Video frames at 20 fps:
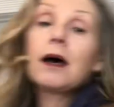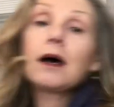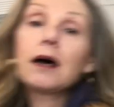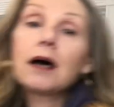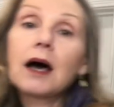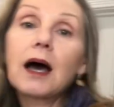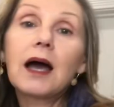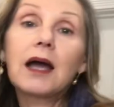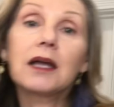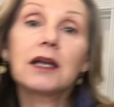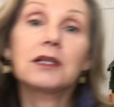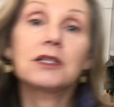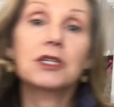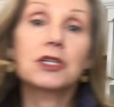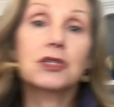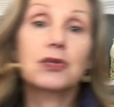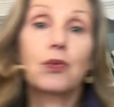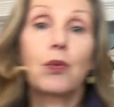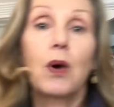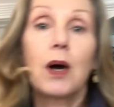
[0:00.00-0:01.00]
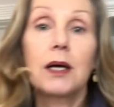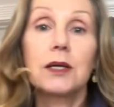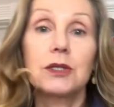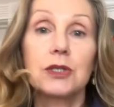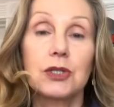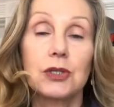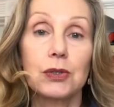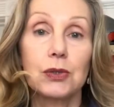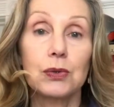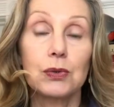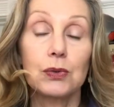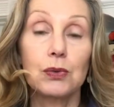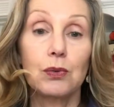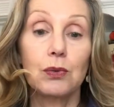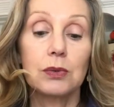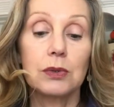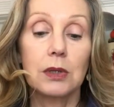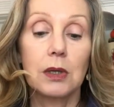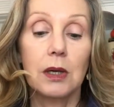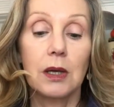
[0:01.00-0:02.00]
uh, I just want
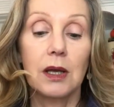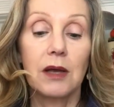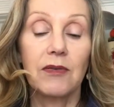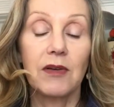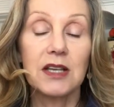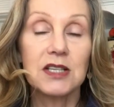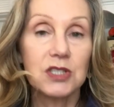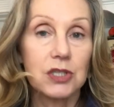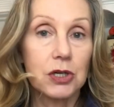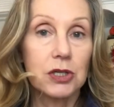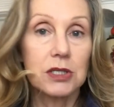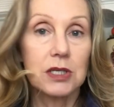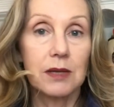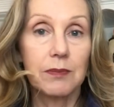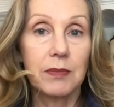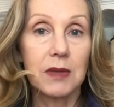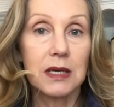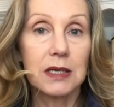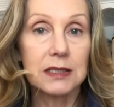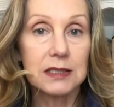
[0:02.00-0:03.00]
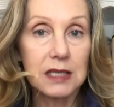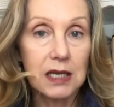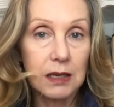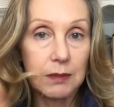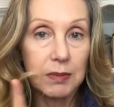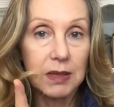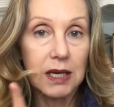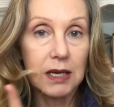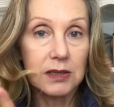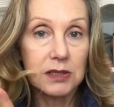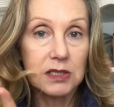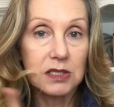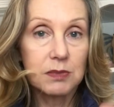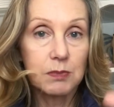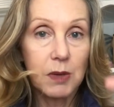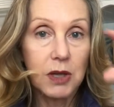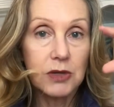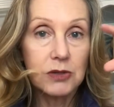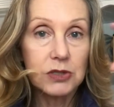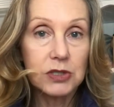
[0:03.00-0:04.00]
to if I start something, it's going to be on the
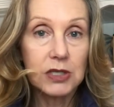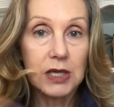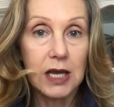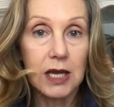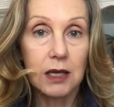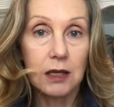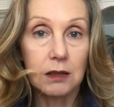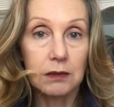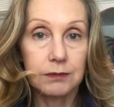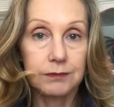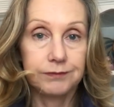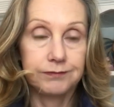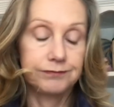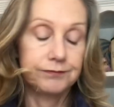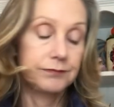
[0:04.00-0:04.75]
smaller scale.